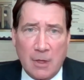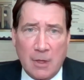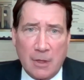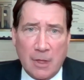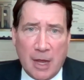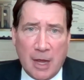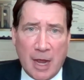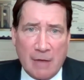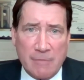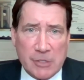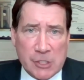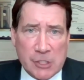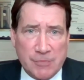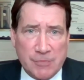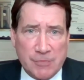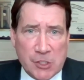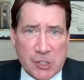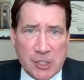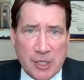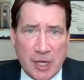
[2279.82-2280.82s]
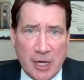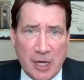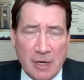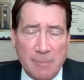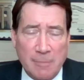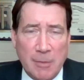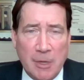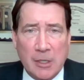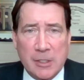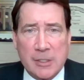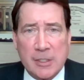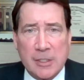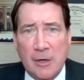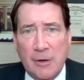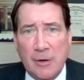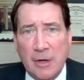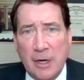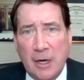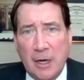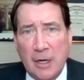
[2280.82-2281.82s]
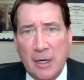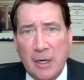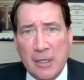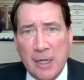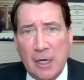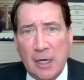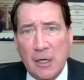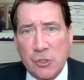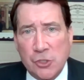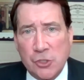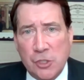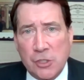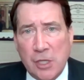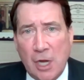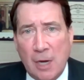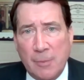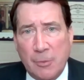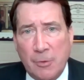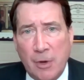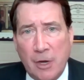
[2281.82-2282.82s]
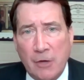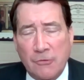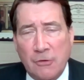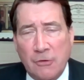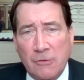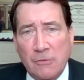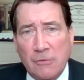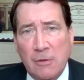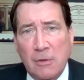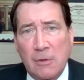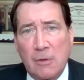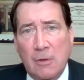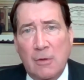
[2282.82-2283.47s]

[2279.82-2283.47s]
They have a sophisticated military and intelligence operations.